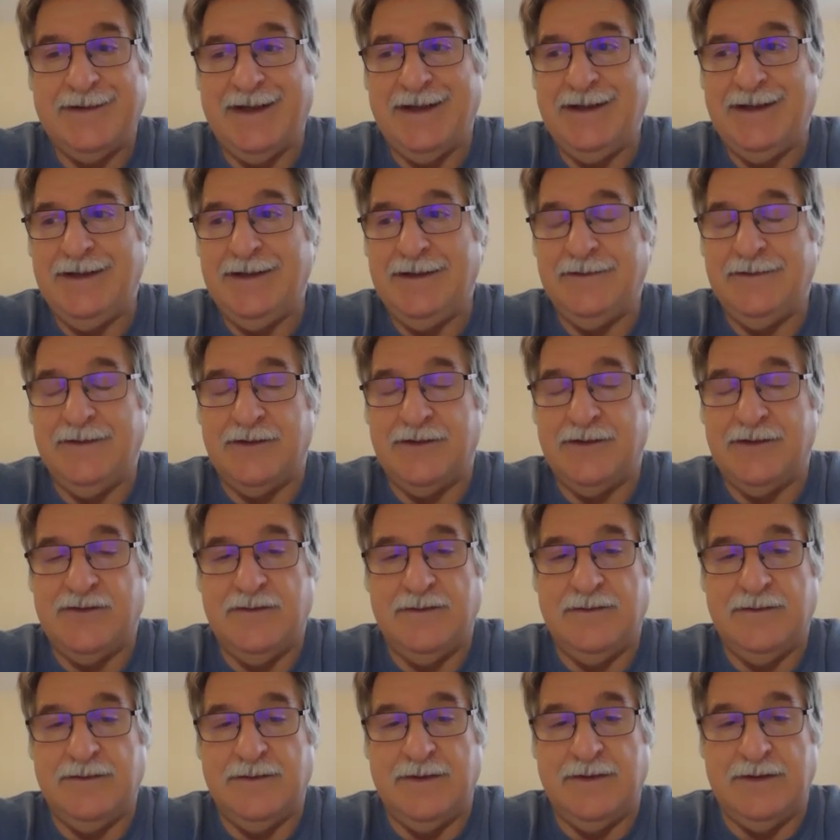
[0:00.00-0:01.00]

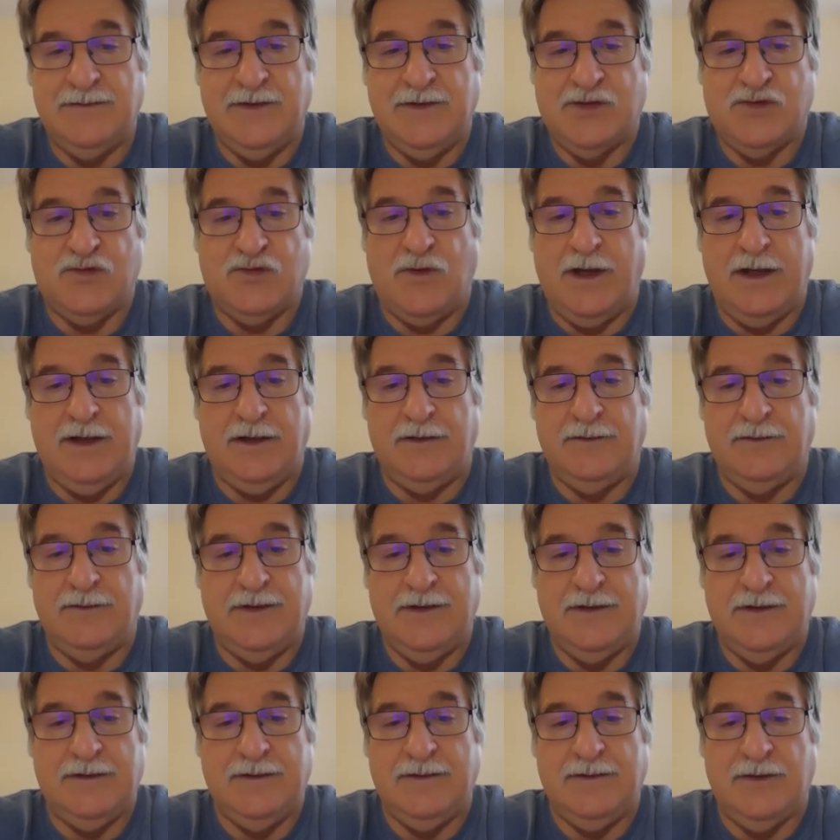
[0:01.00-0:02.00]
The trial,
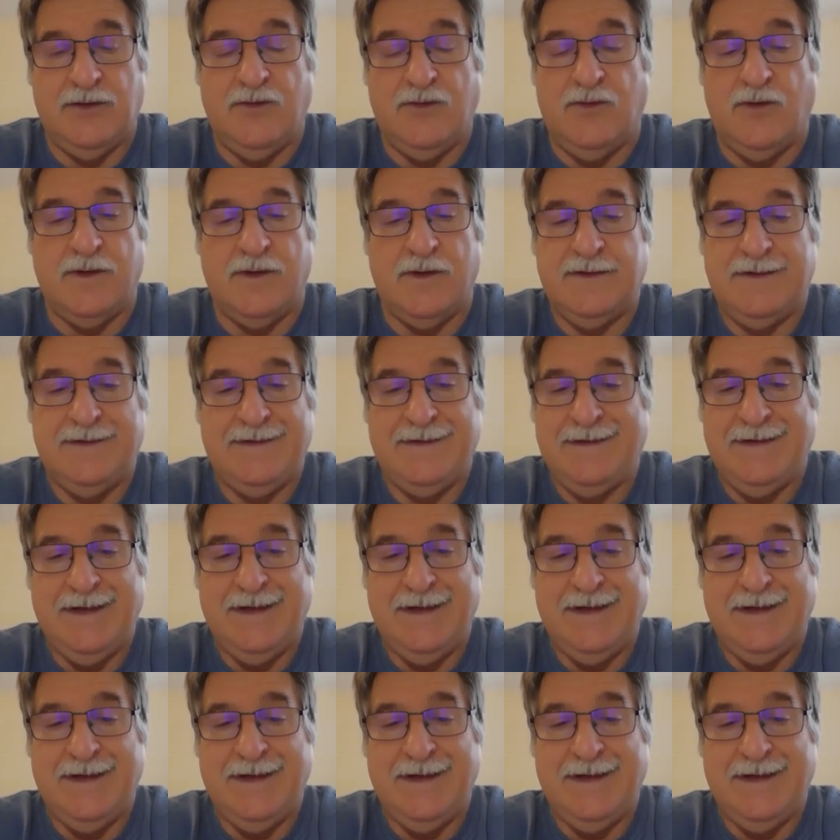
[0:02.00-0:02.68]
the court